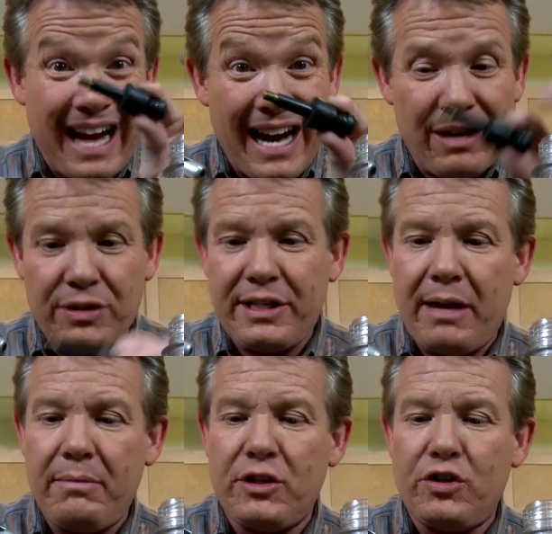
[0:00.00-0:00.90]
tire
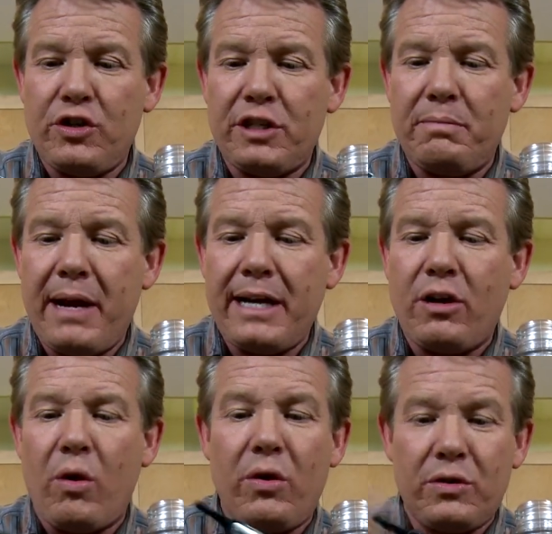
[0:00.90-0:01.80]
stem that you just made
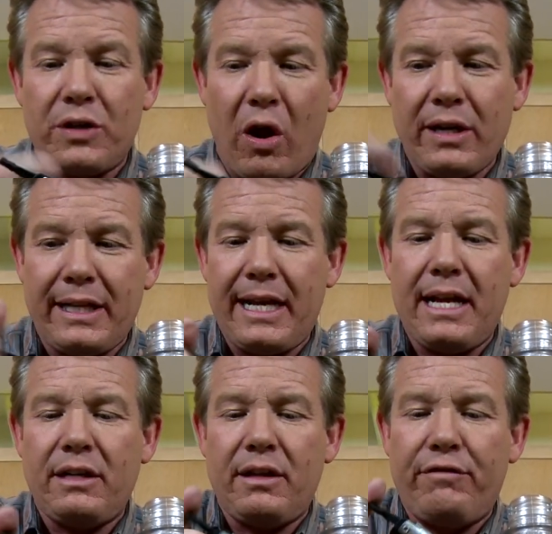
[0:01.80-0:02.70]
goes onto the
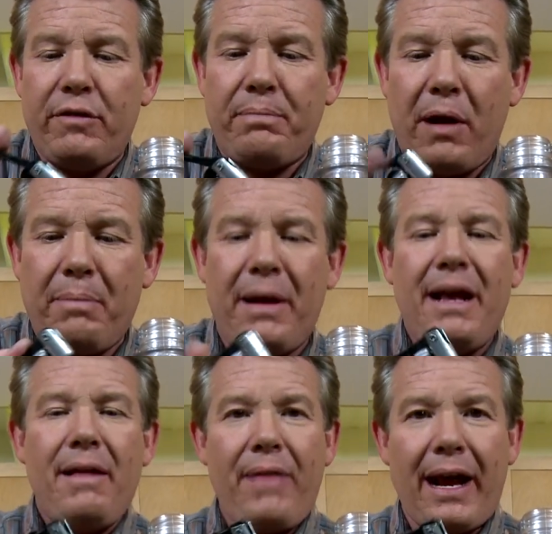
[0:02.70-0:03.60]
end of the foot pump.
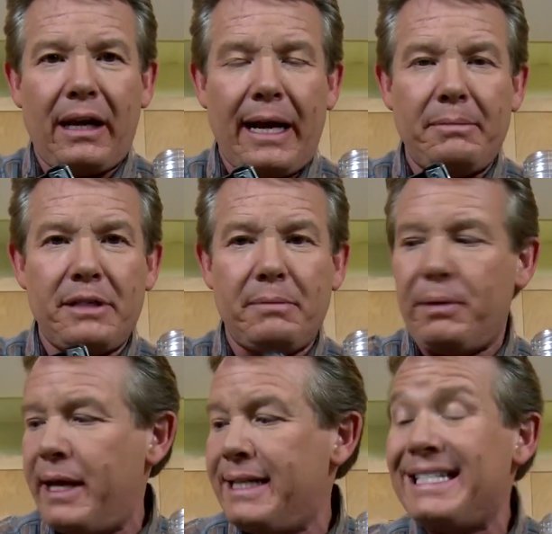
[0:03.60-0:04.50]
That clamps in
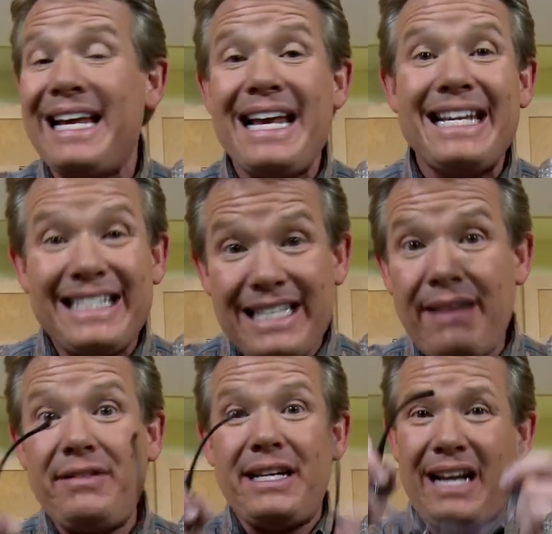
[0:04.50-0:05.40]
place.
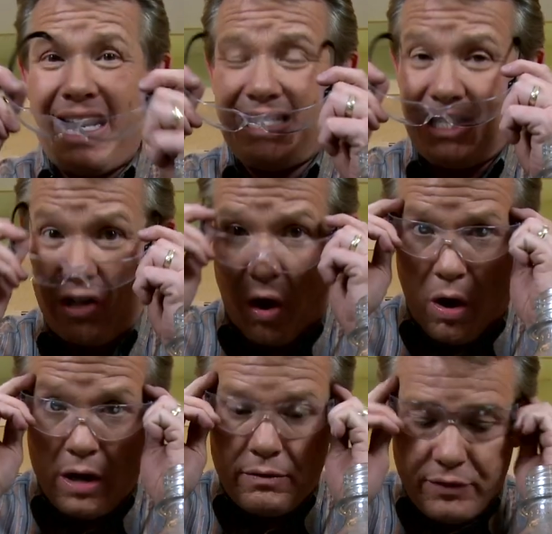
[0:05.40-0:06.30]
Safety glasses
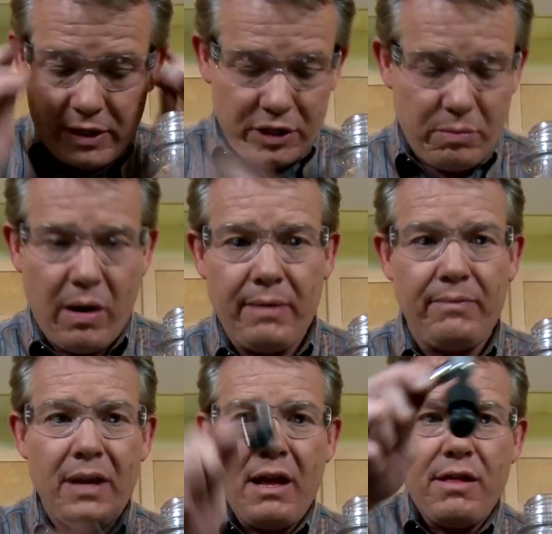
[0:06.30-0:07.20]
on for this
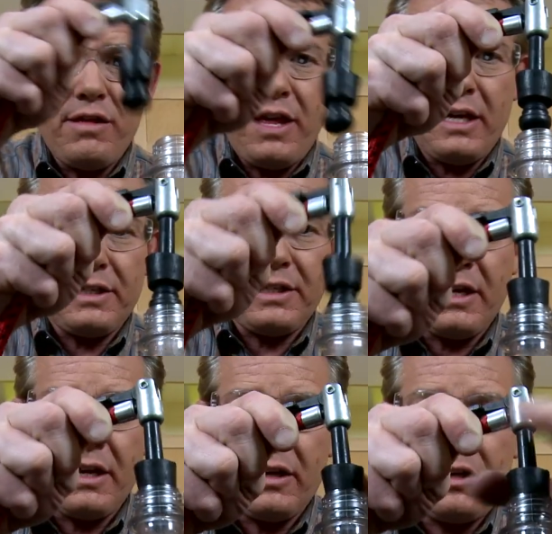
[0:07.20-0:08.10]
one.
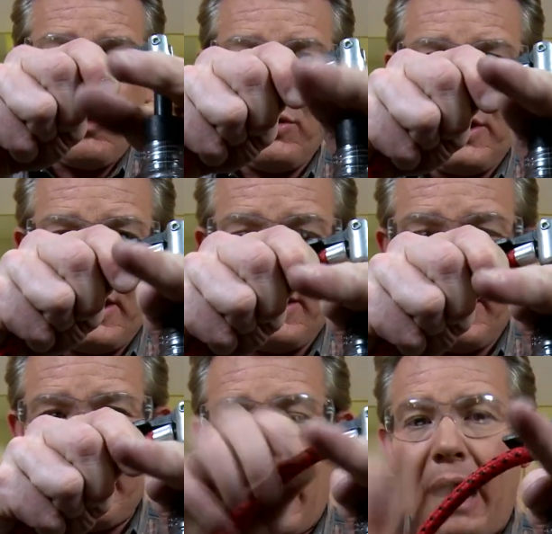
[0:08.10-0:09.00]
This goes into
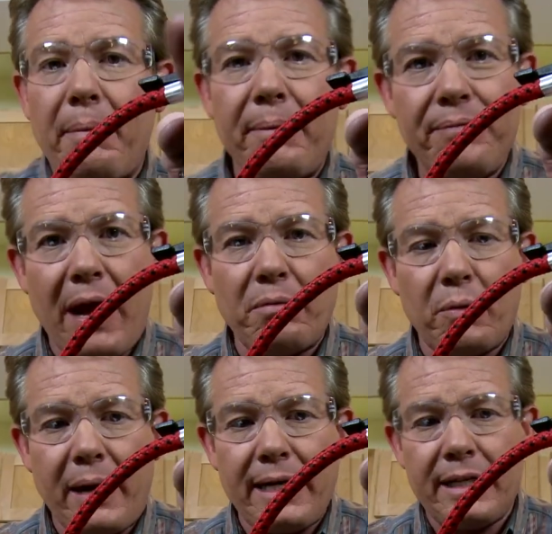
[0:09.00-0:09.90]
the top. Now we're
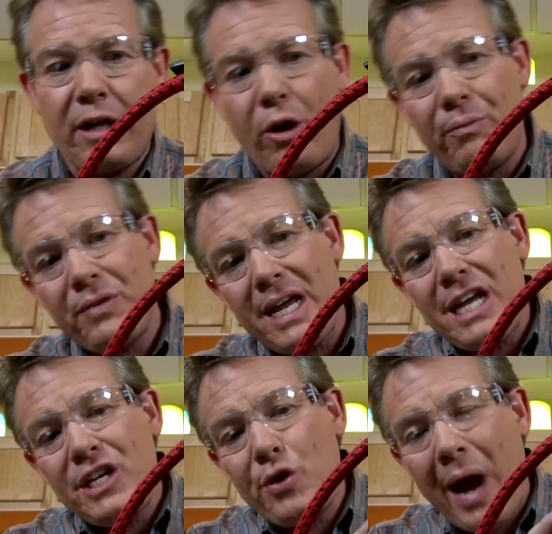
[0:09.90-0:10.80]
ready to go.
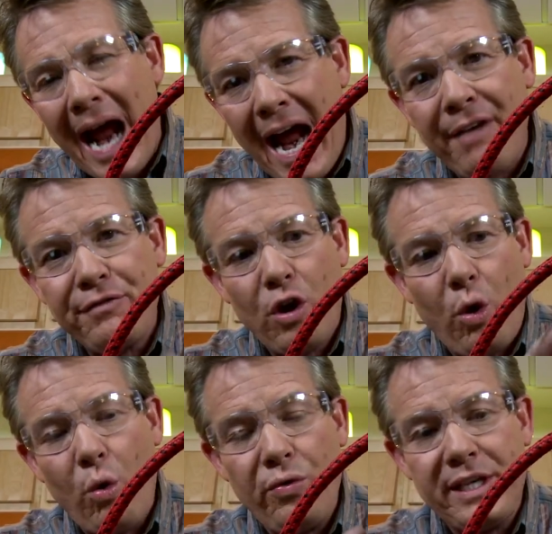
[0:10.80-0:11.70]
You have to
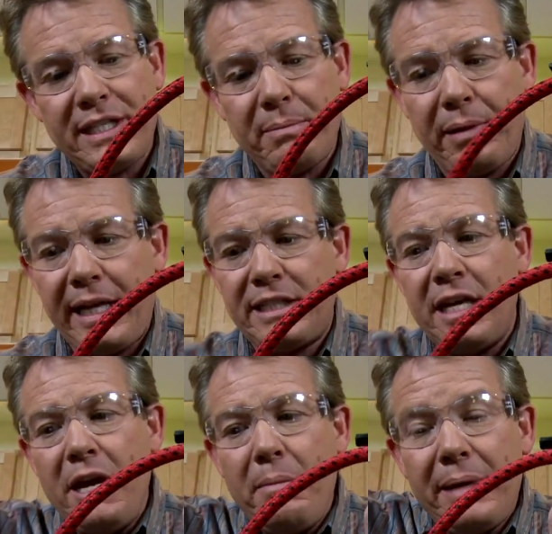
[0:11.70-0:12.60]
hold this in place
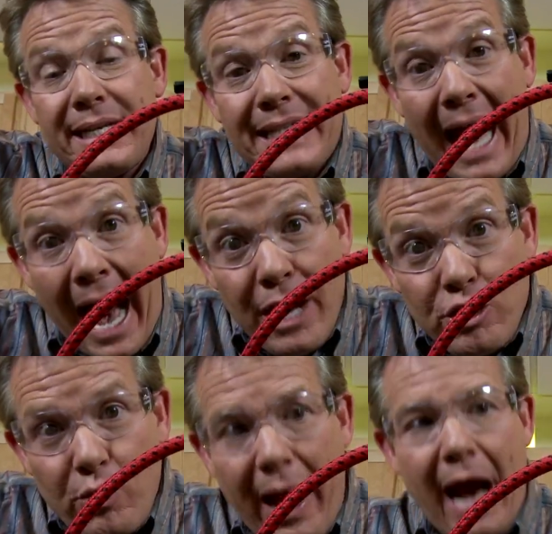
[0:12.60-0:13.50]
because
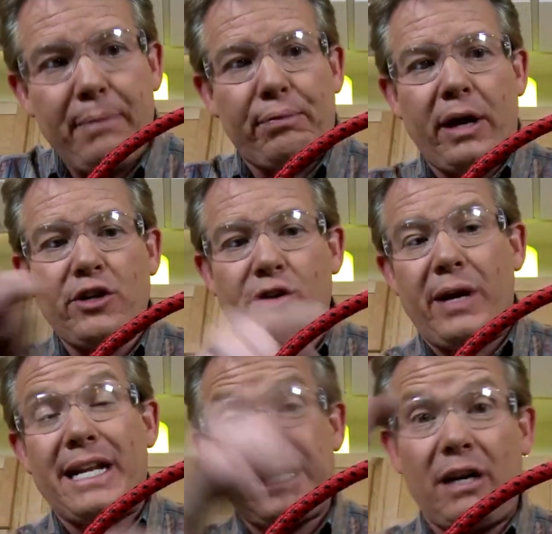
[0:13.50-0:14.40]
as you add
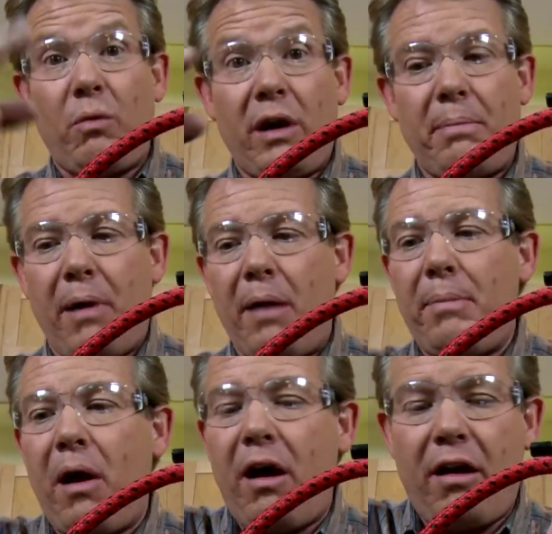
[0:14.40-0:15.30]
pressure, it's gonna wanna
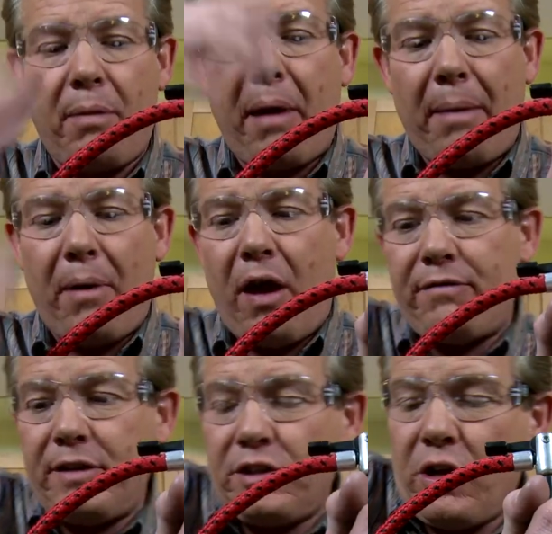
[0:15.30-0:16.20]
pump off, uh, pop
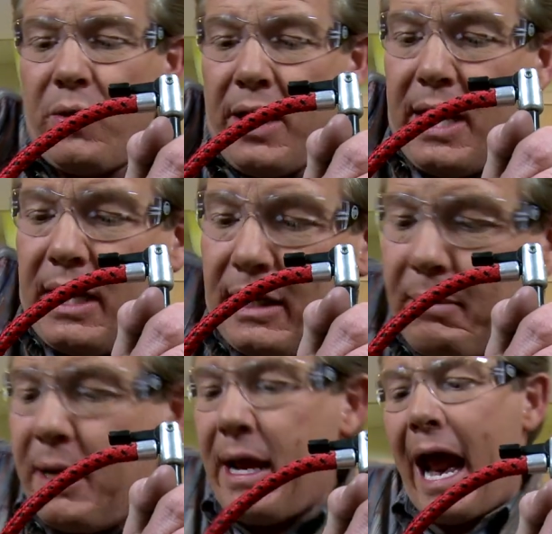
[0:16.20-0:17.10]
off. And so
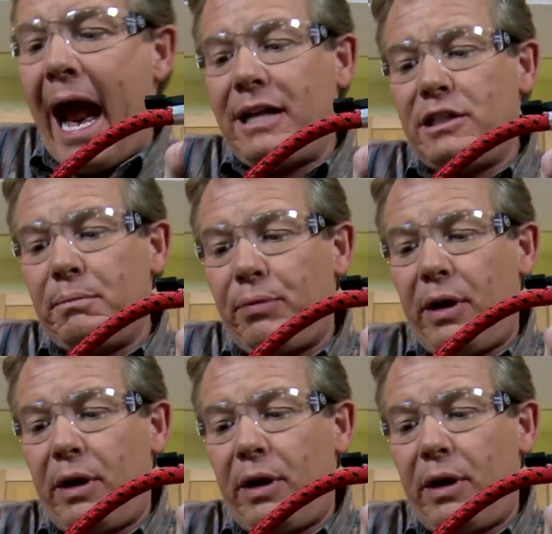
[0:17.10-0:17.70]
let me add some